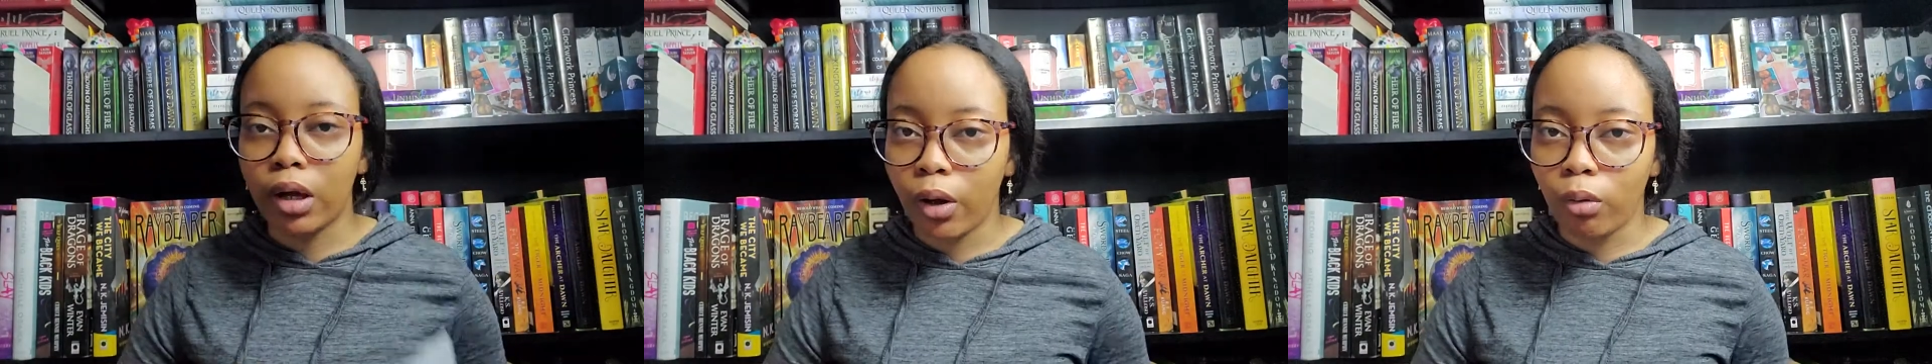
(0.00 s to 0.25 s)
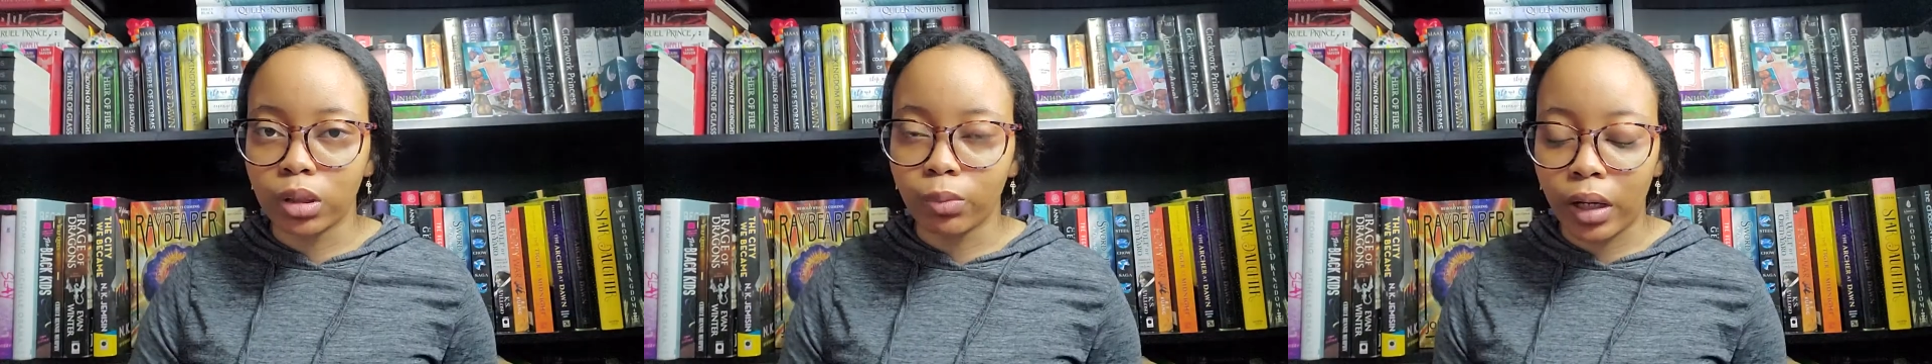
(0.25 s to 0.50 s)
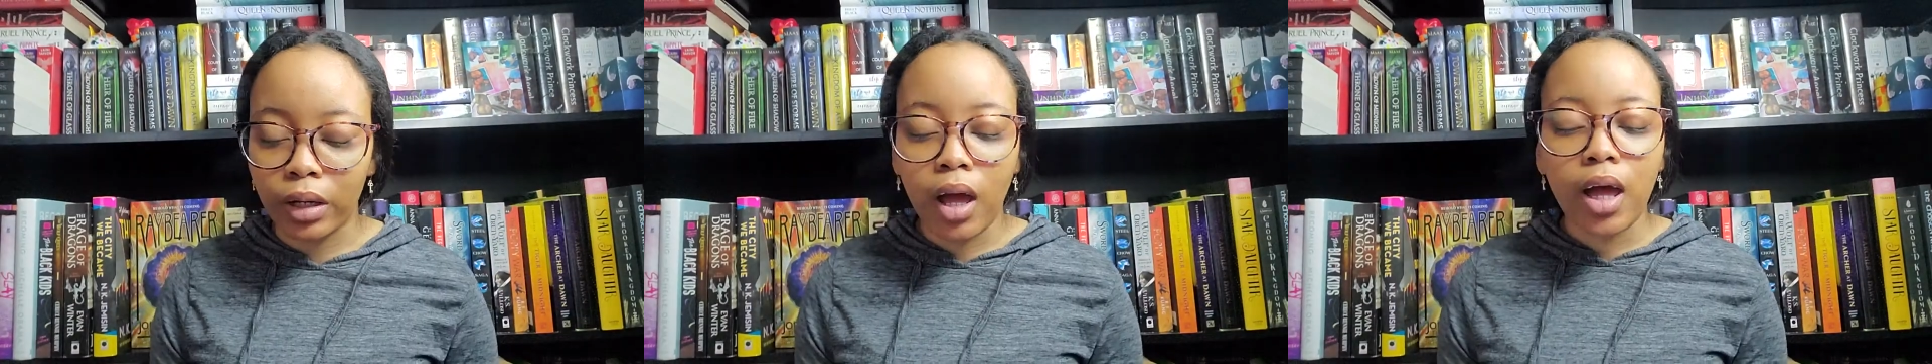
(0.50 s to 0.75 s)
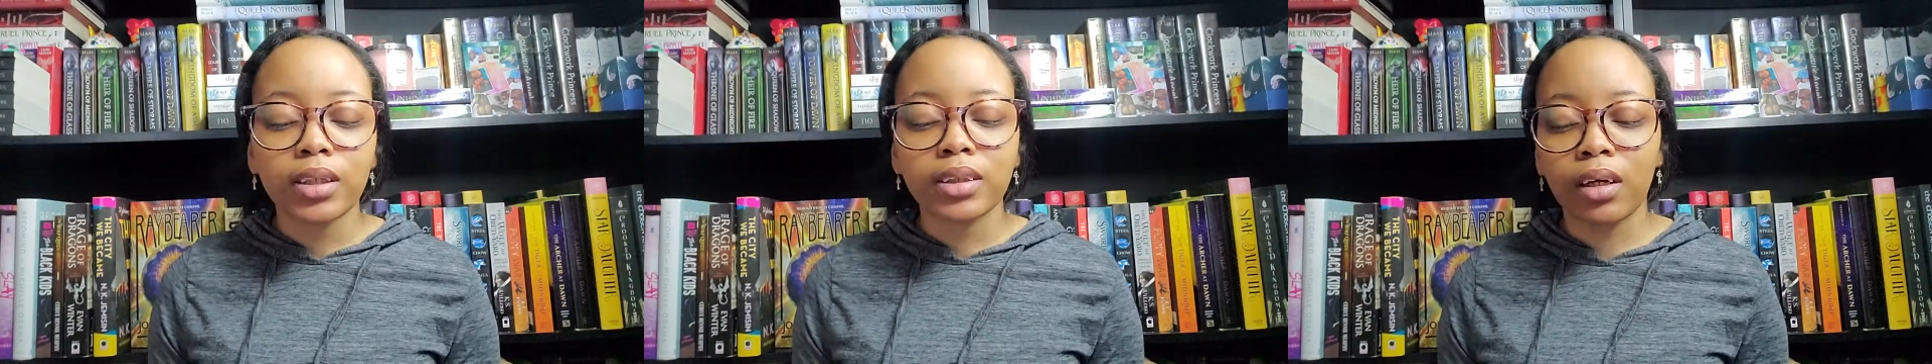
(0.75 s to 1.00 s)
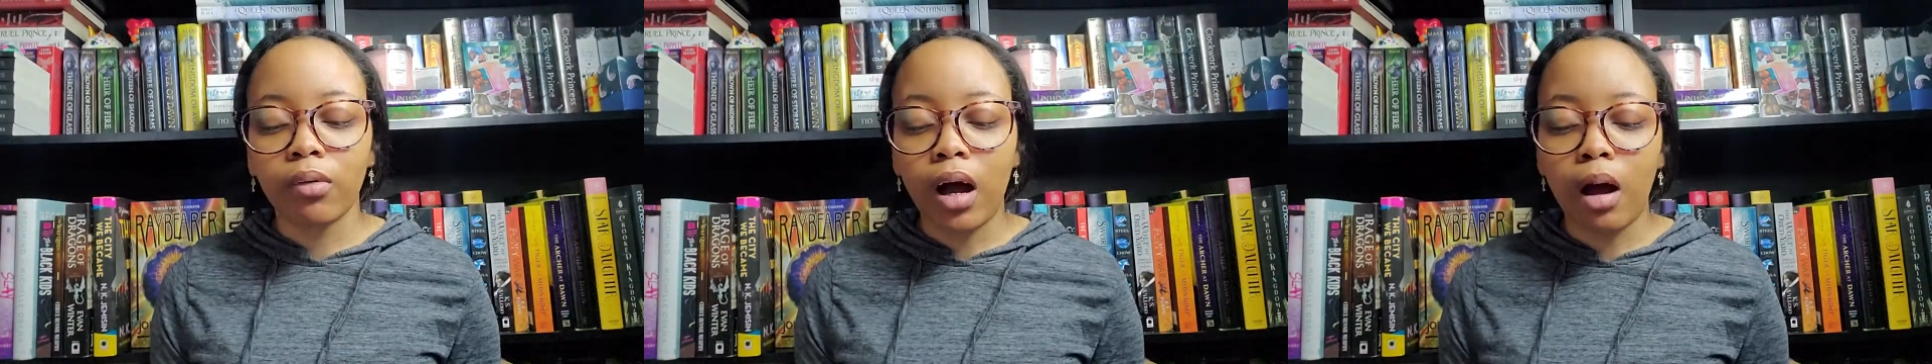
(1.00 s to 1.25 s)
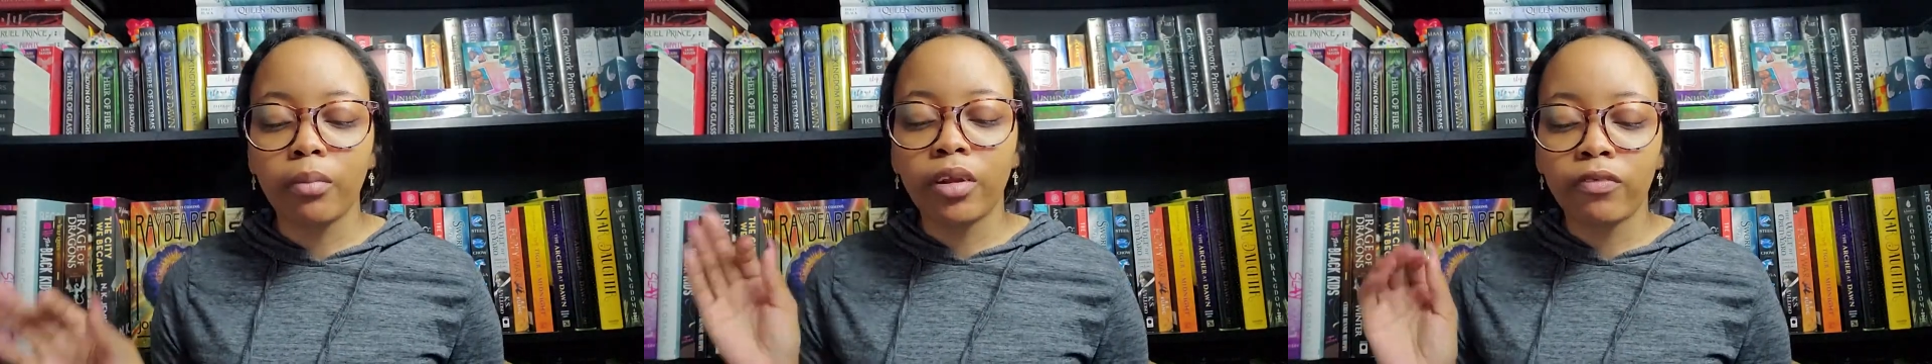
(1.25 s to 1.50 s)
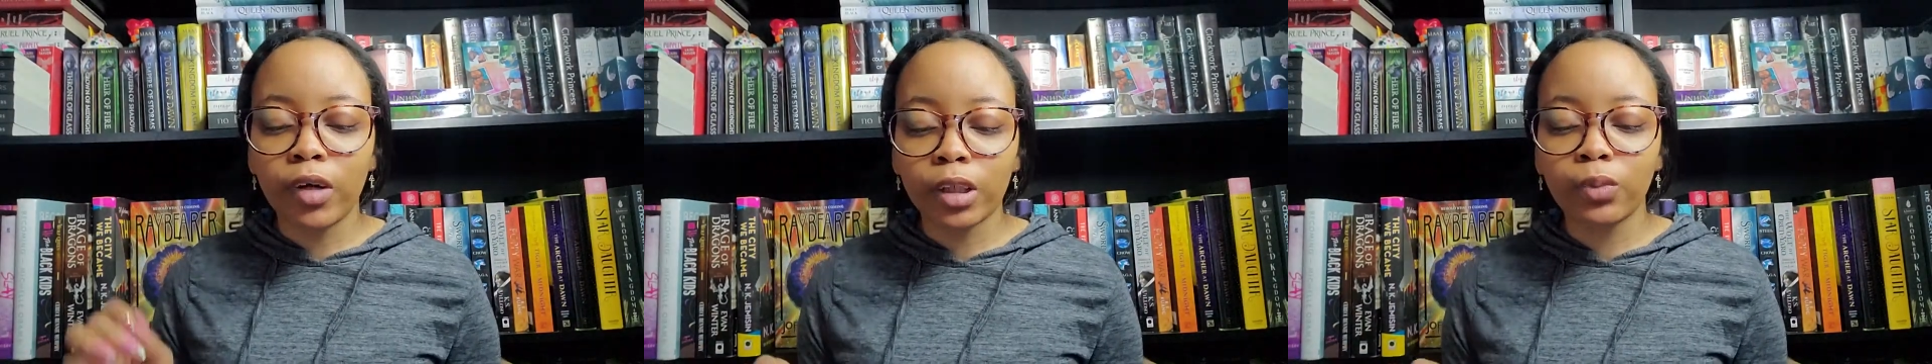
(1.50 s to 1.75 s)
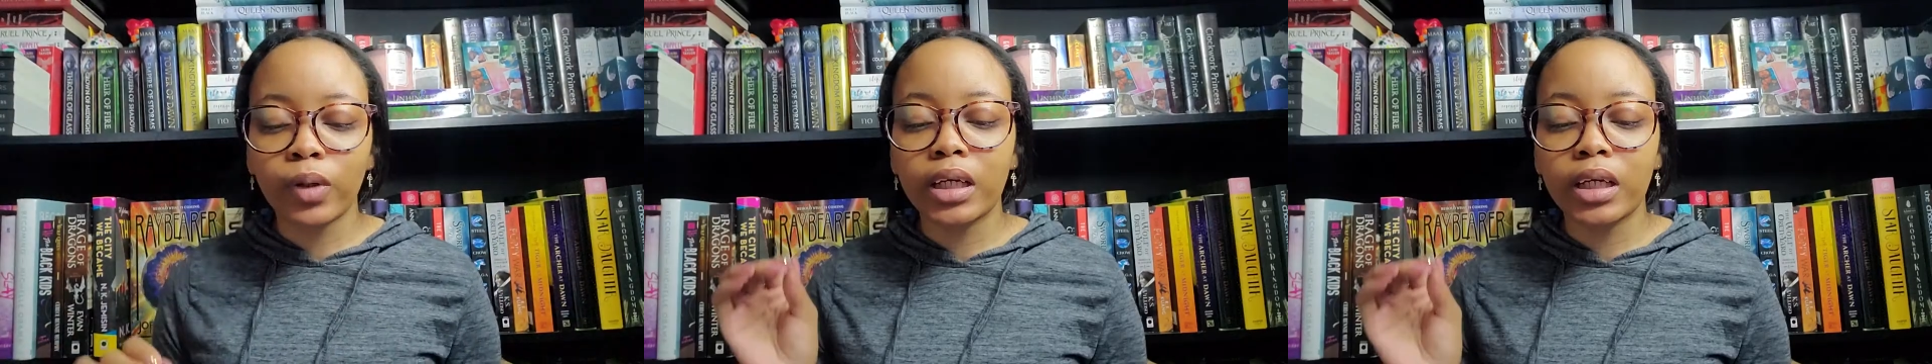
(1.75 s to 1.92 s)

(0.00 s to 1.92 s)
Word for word: know what's what. So the first one